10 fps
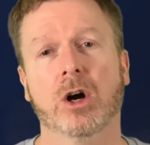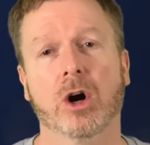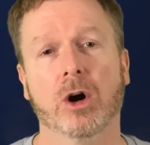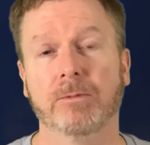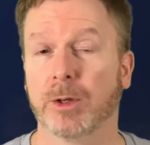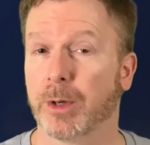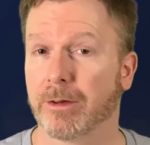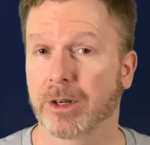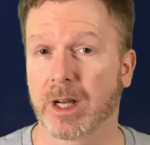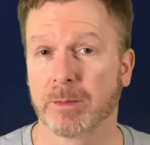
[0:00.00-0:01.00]
Hopefully
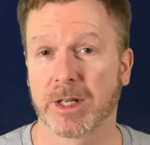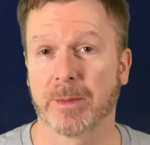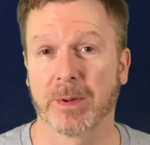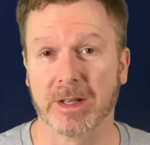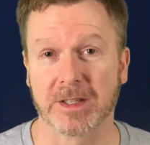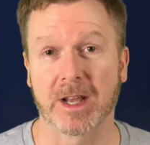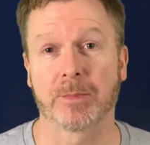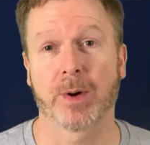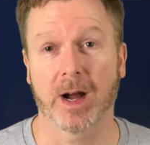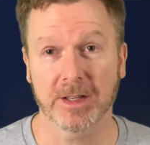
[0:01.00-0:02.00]
whatever comes up is a
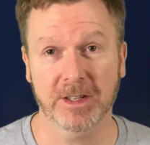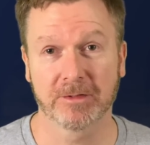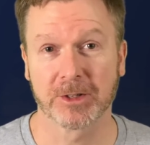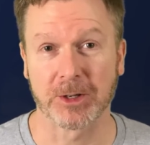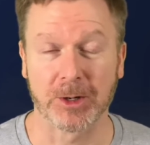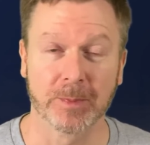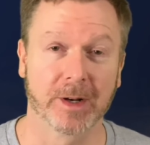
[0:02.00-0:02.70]
positive result,